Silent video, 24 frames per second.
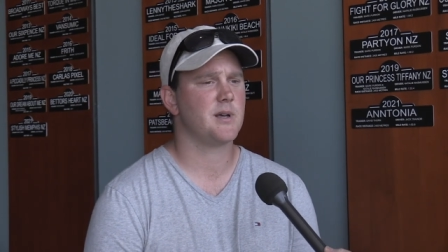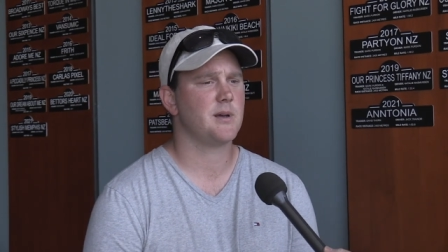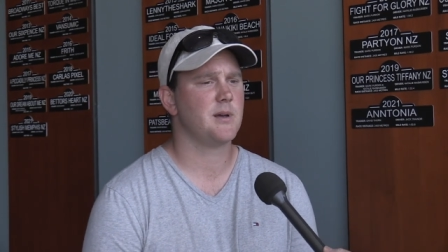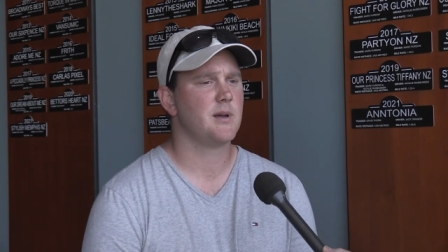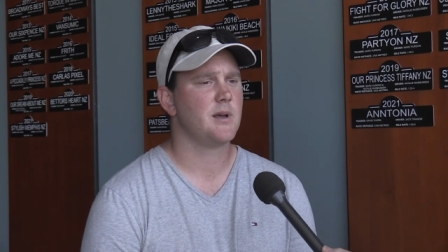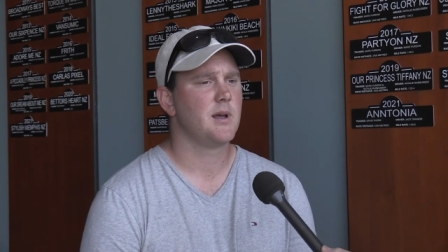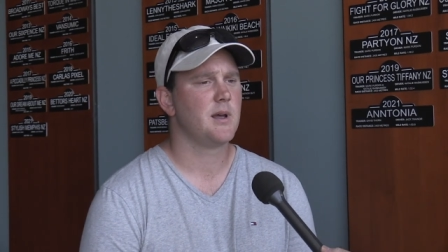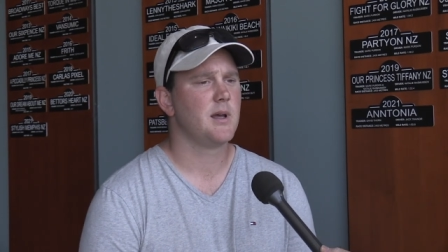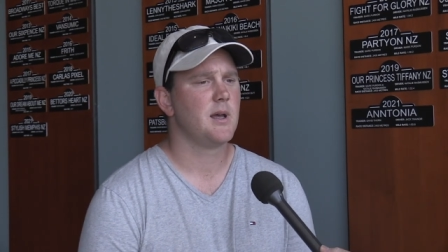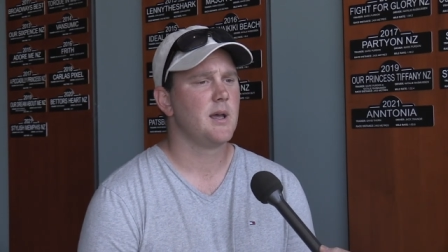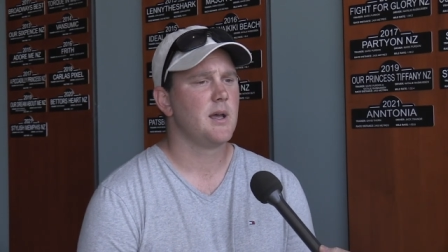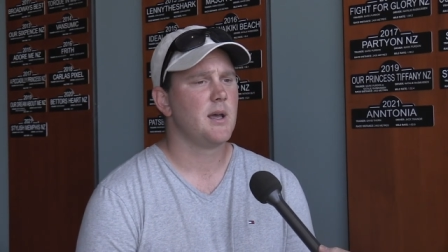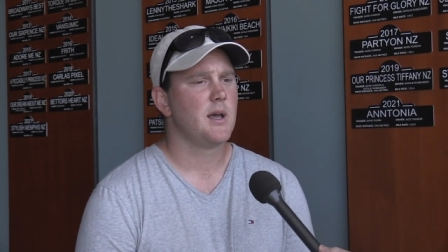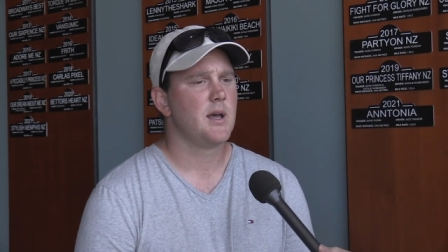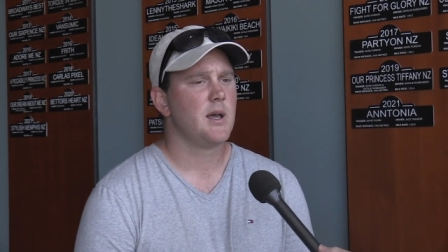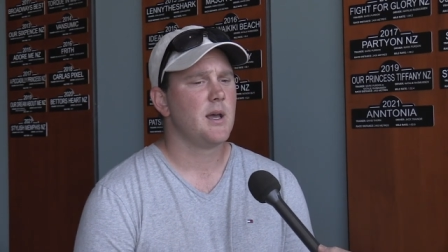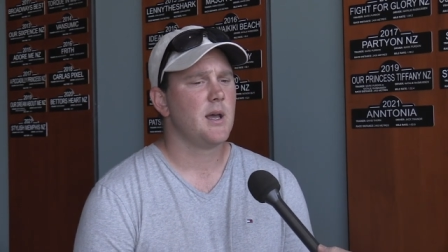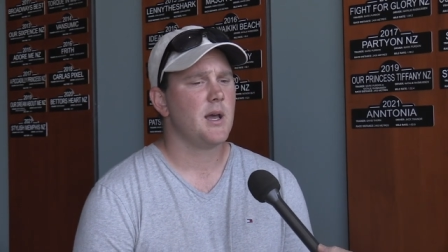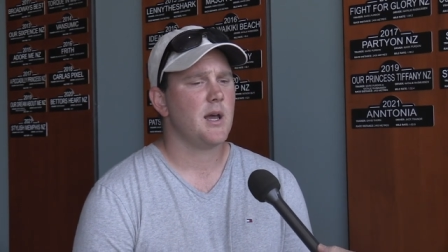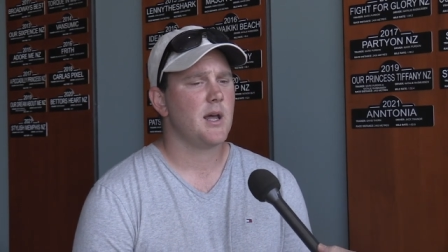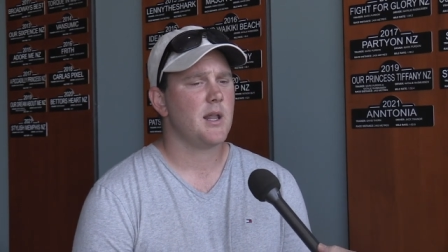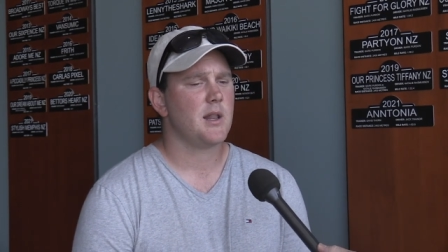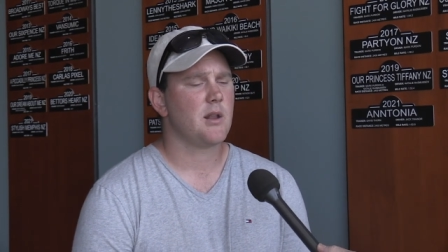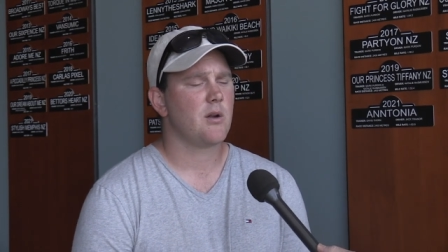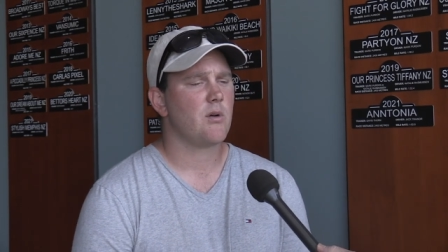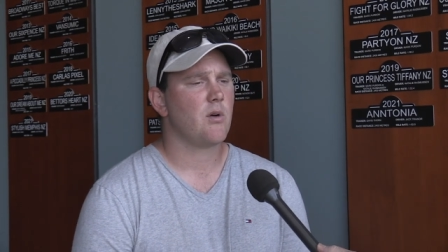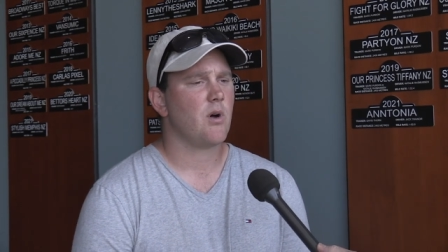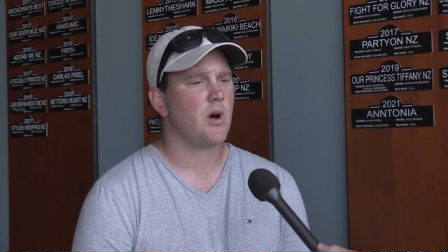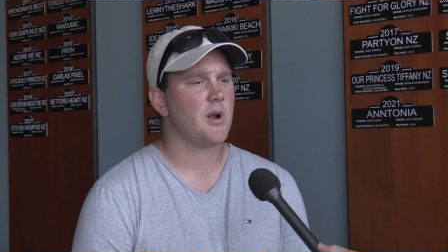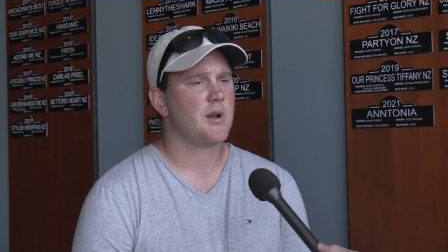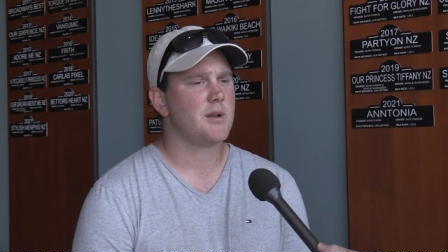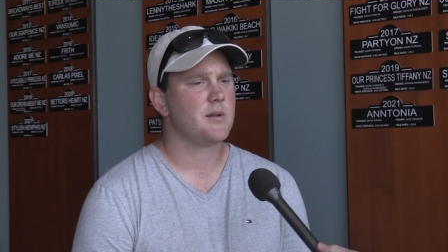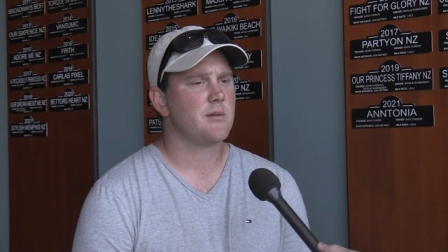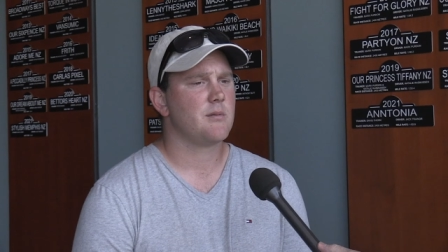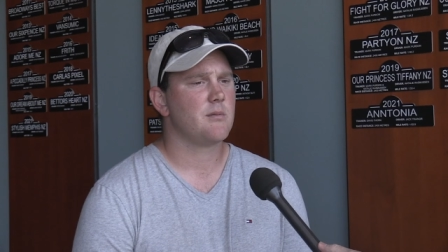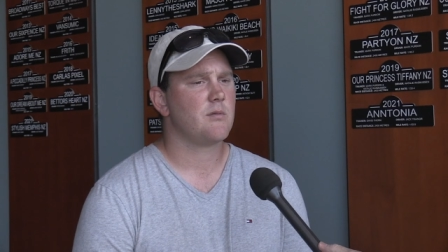a in the
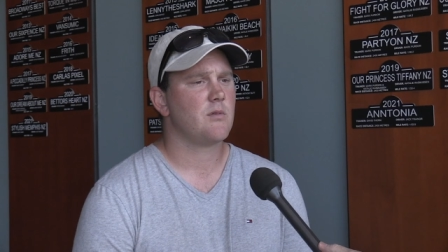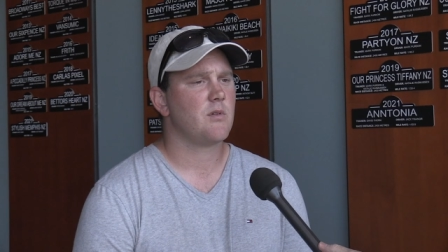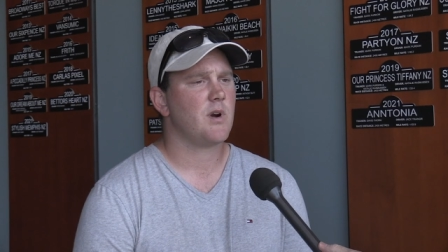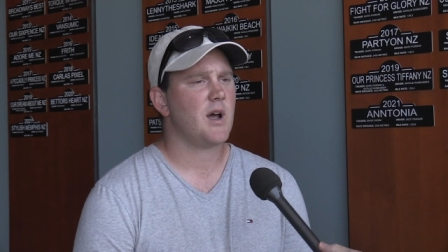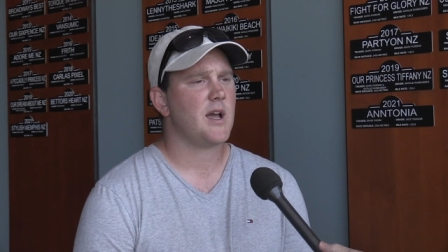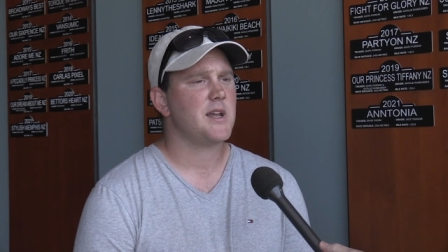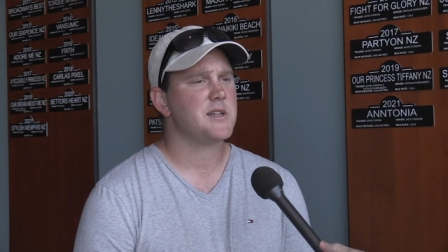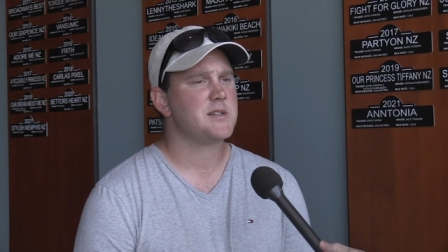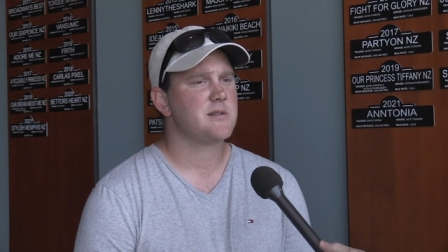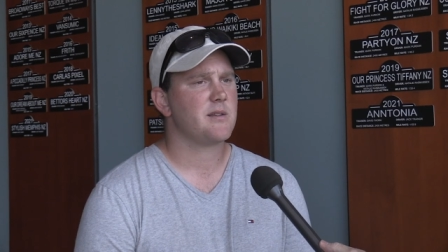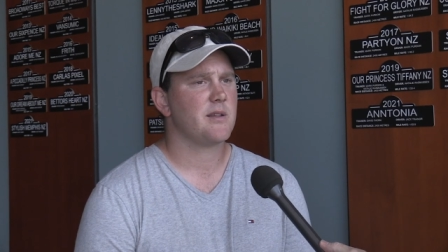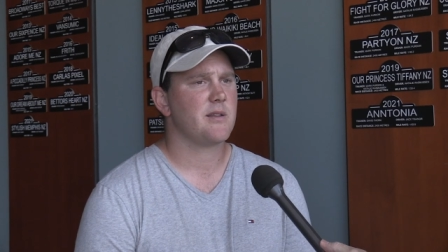right race.